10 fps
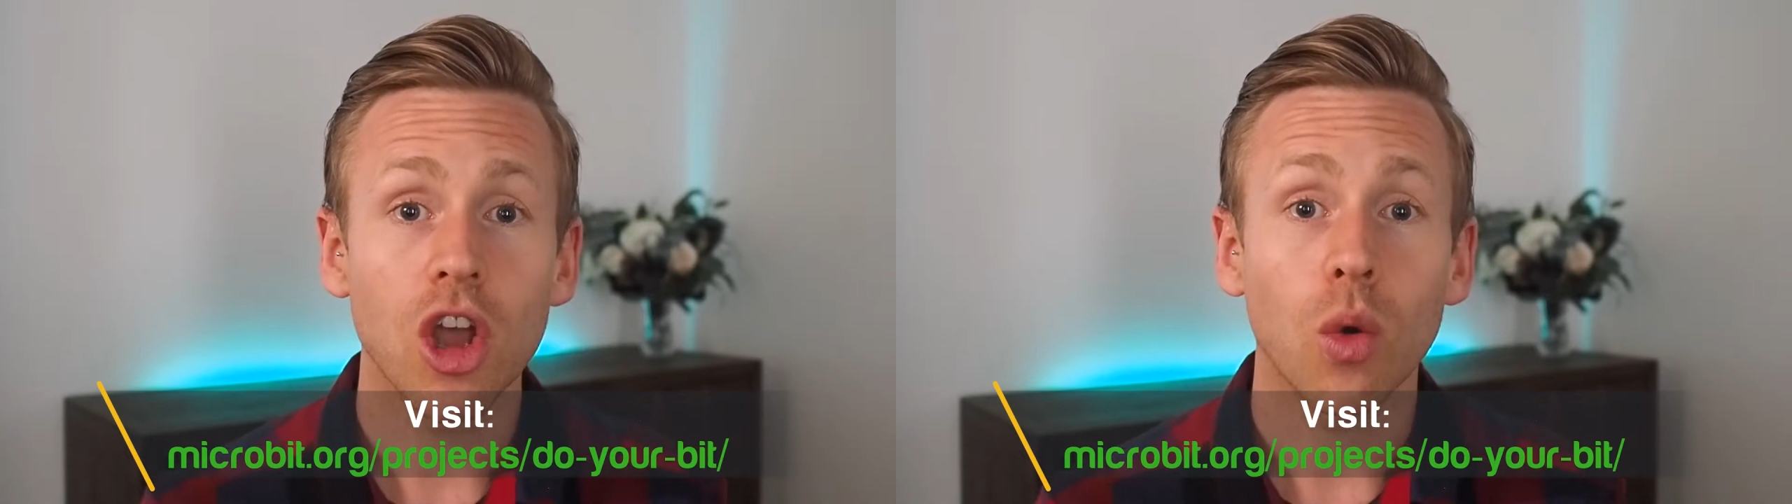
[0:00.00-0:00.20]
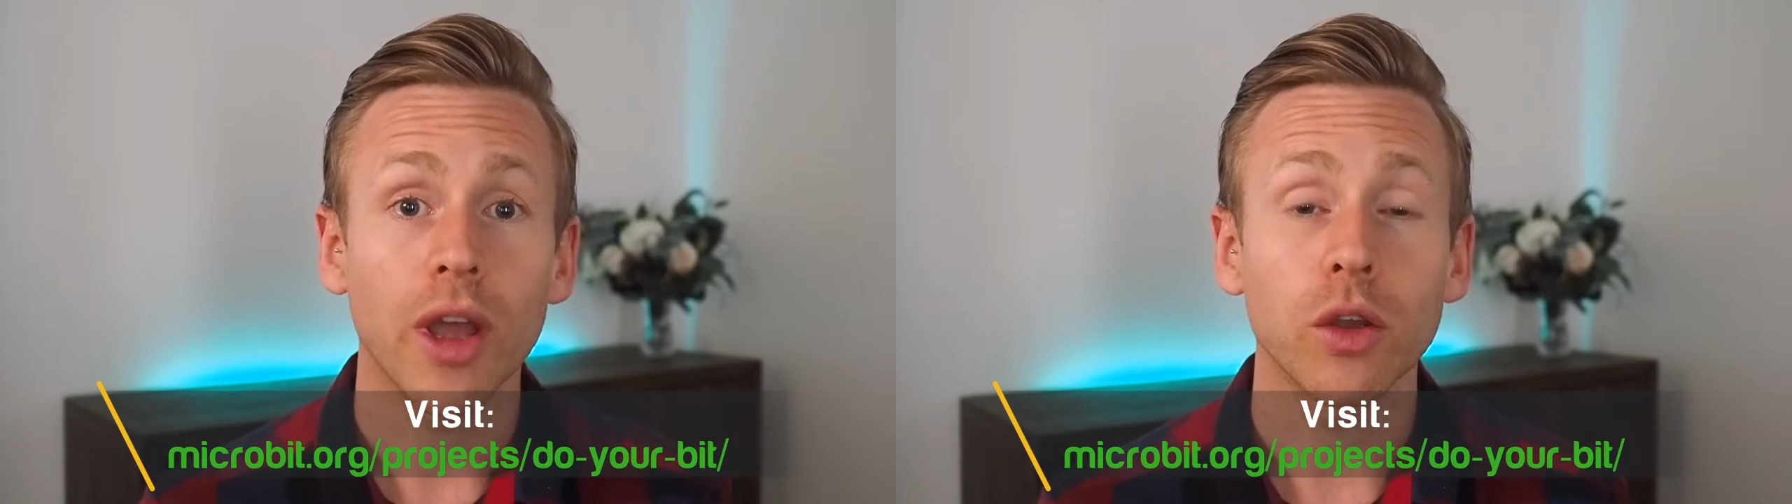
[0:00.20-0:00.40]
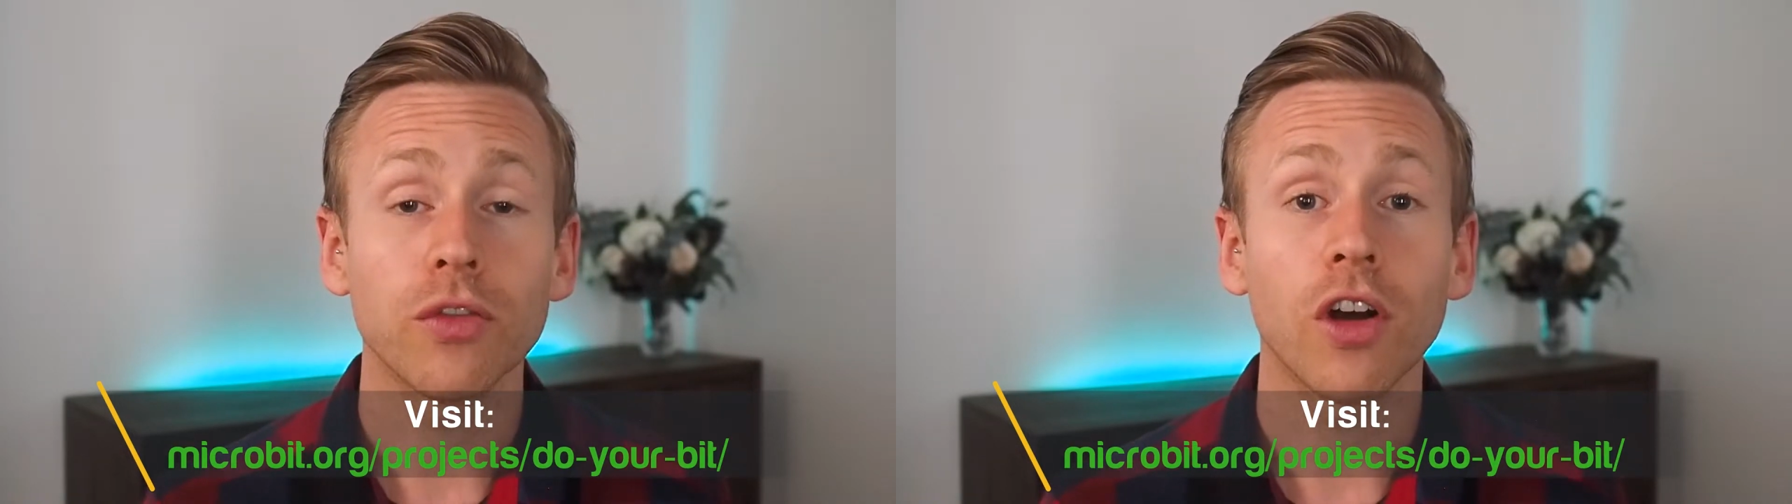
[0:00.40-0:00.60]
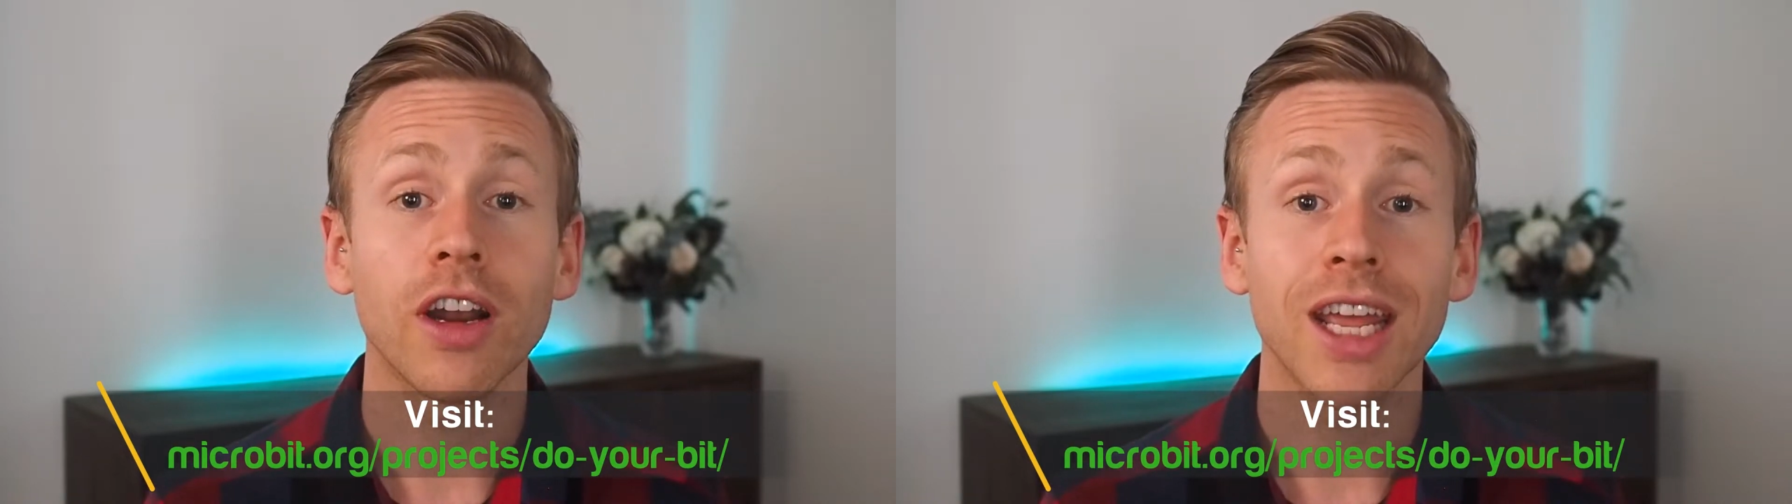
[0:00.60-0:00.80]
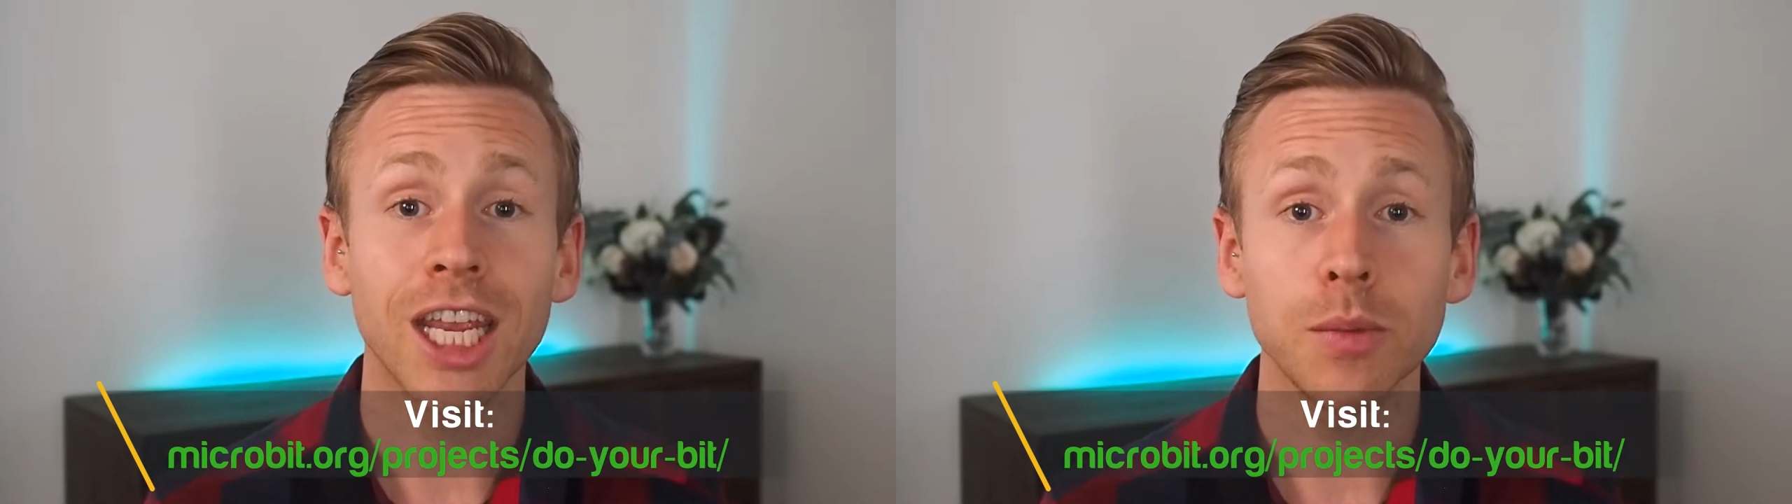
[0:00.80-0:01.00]
where you'll find
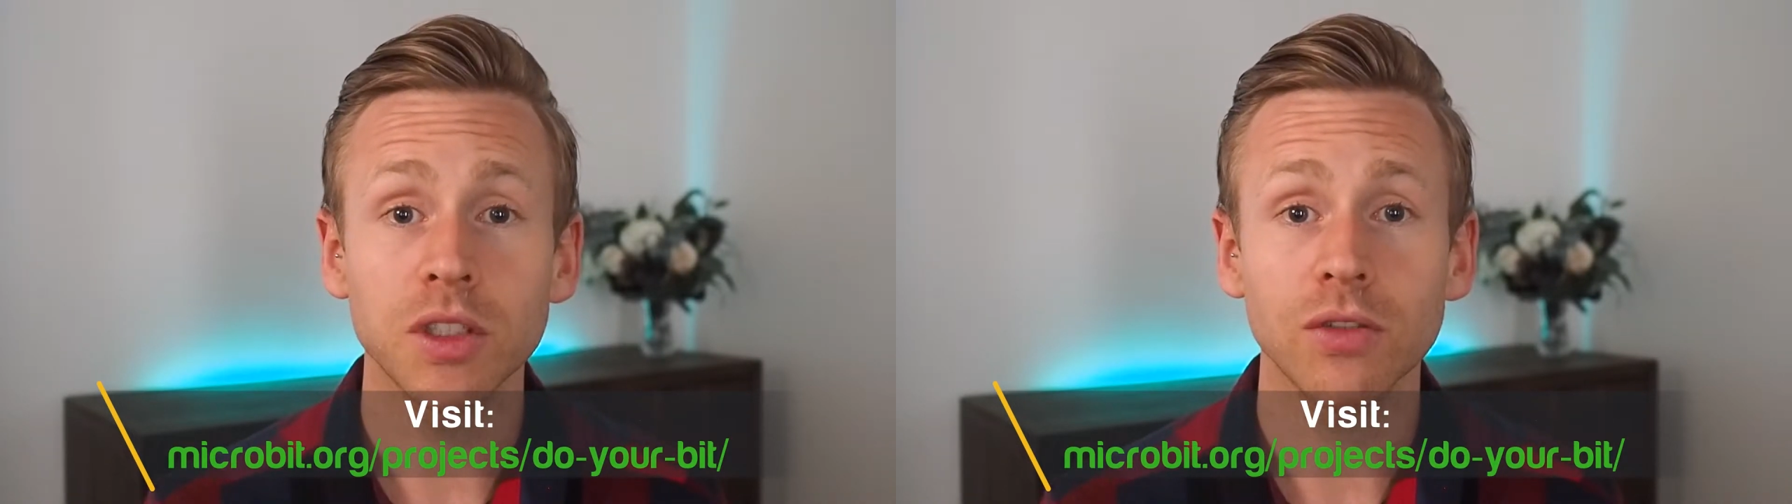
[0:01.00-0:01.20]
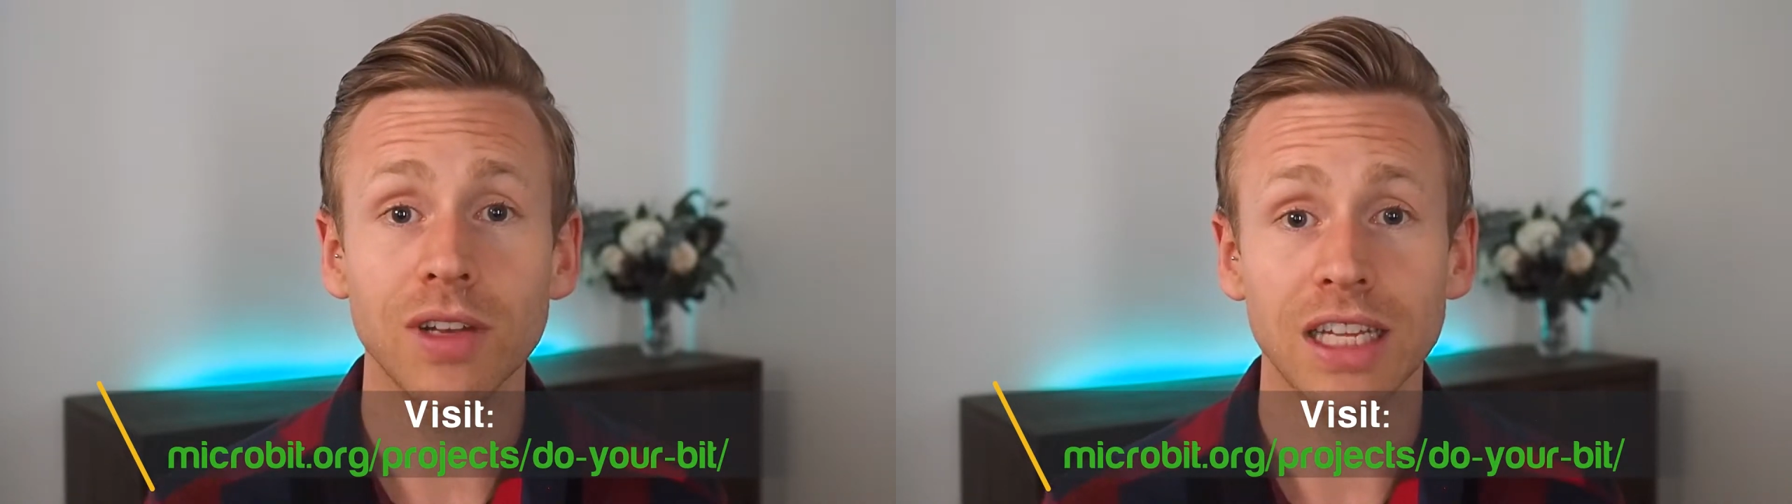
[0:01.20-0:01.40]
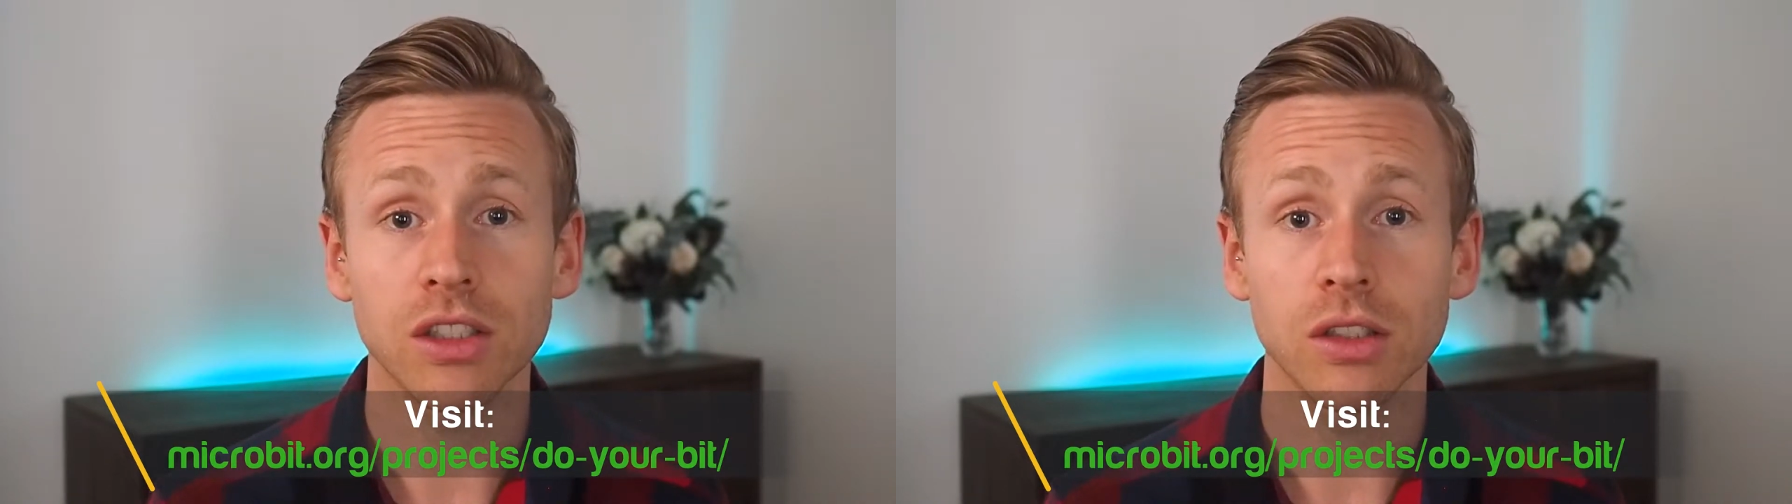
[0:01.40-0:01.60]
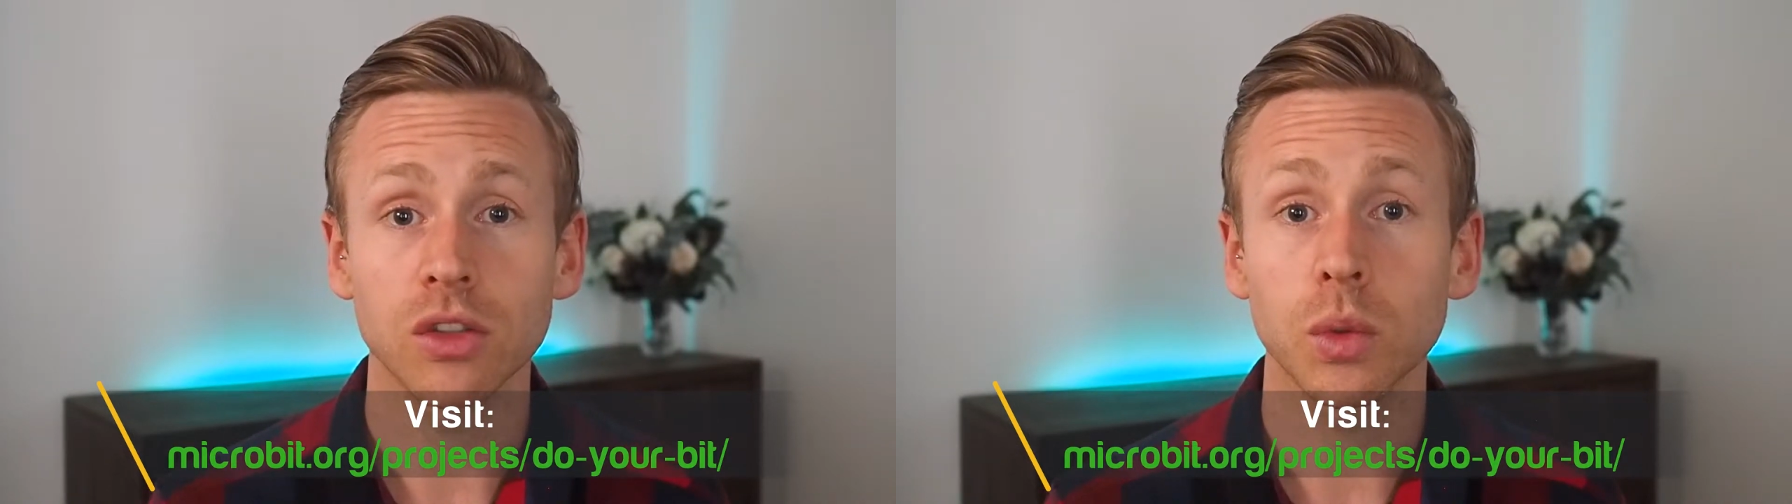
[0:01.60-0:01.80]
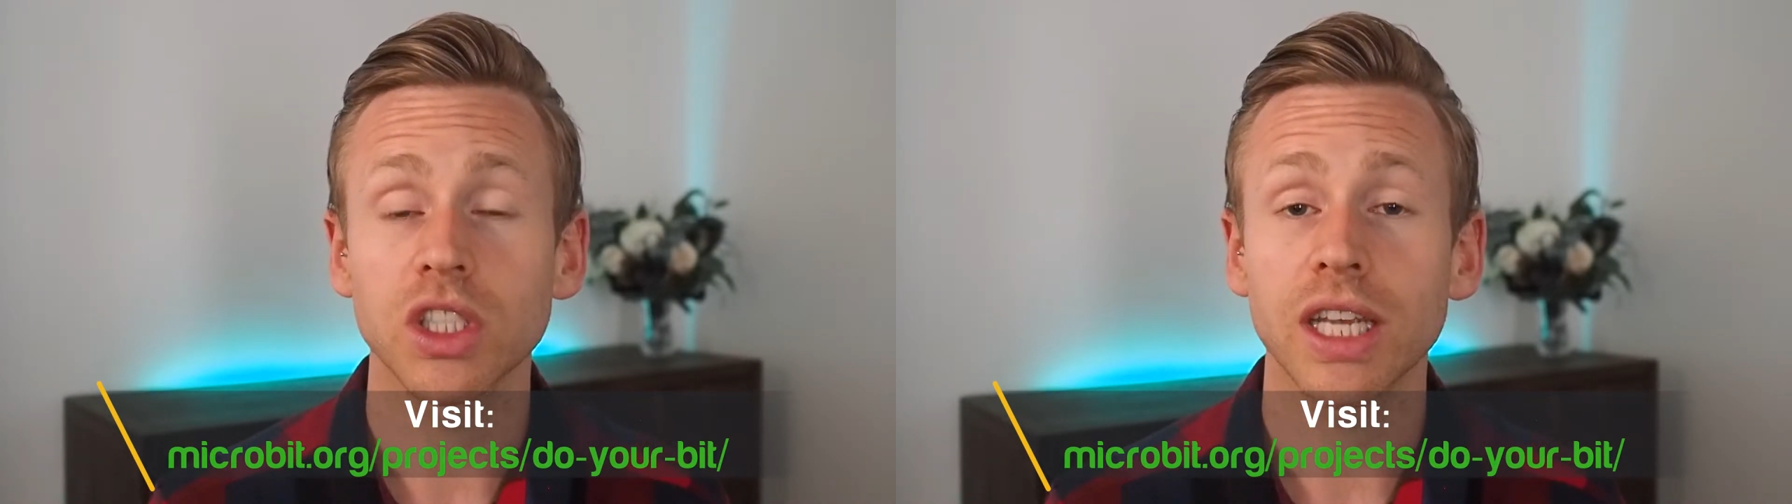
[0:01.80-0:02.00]
heaps of
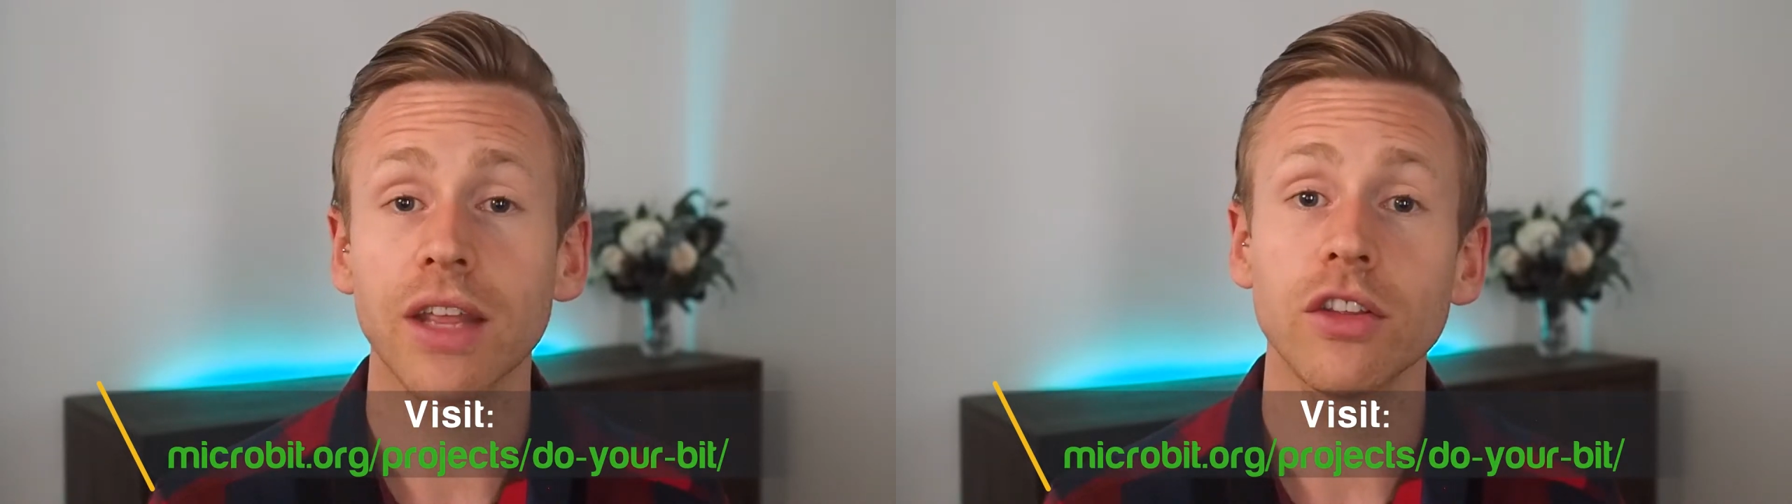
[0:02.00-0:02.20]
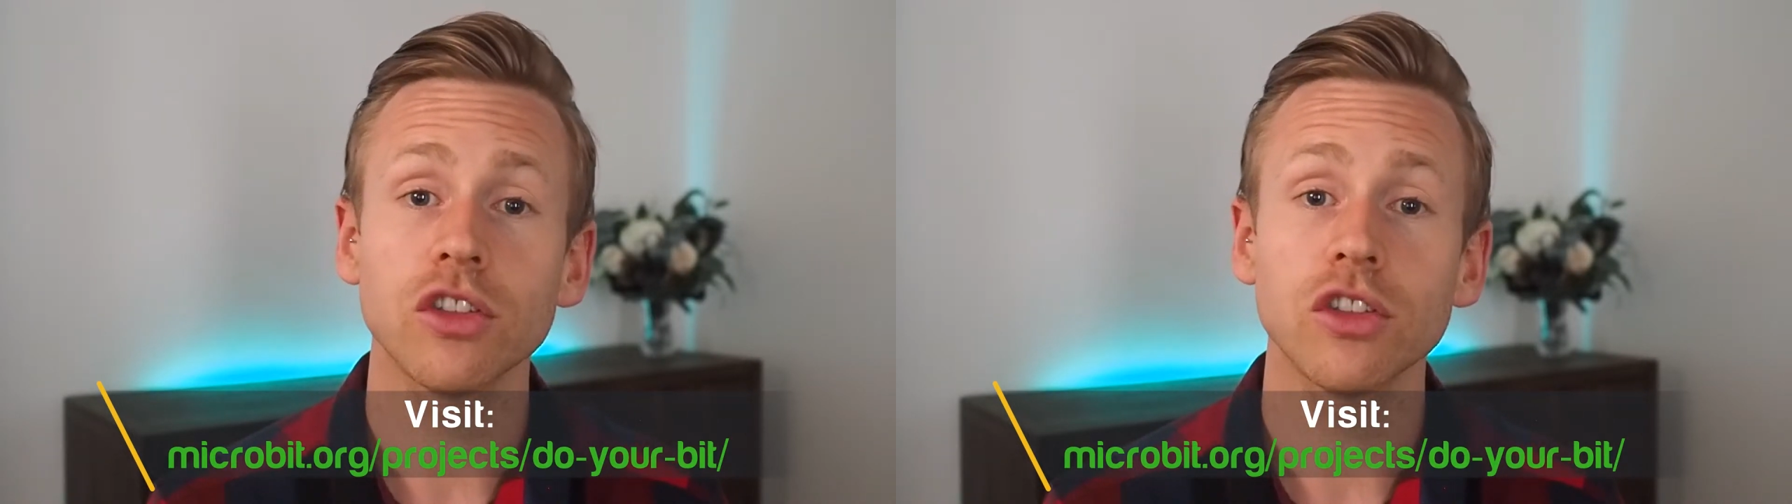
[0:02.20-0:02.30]
lessons which get the